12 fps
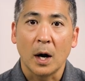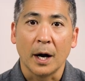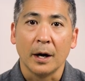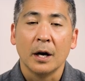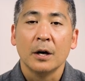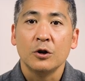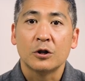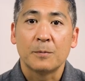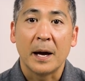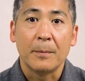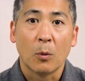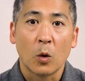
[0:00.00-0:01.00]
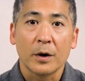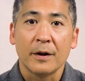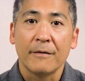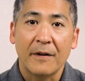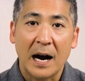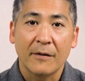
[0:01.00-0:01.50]
1, you spend more
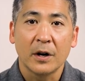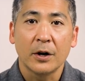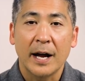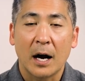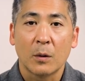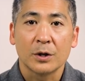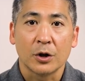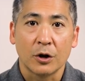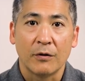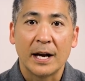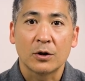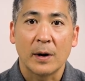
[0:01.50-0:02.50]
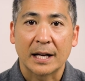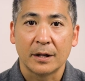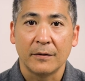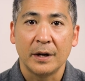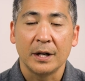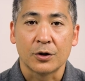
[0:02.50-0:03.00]
than 500 hours on your rental
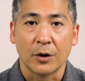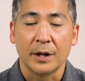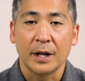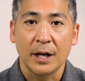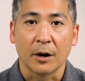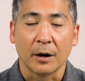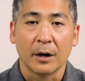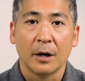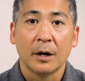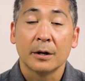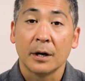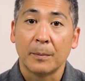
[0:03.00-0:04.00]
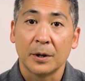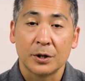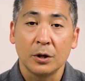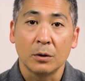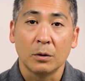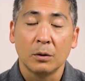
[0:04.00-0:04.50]
activities during the year. Number
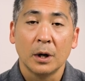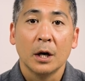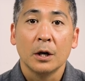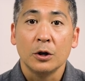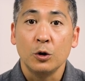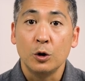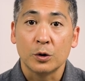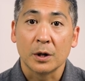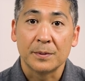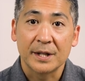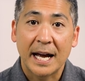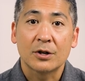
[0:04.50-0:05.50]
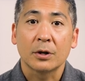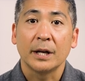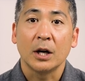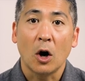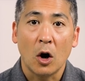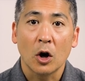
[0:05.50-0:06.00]
2, you do
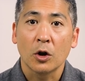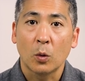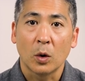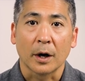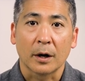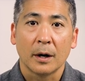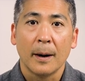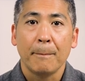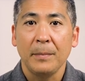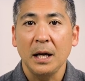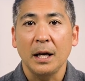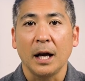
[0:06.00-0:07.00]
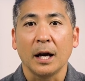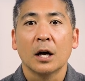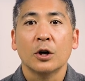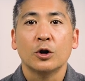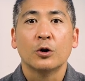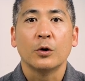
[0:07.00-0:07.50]
substantially all the work,
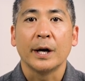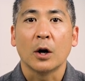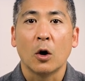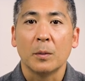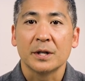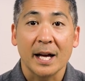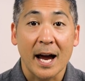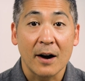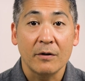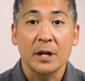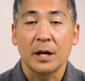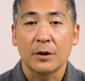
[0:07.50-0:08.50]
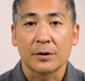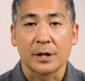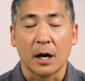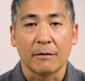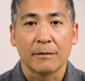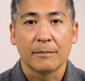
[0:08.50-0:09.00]
meaning you're doing almost everything
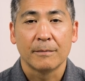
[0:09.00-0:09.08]
yourself.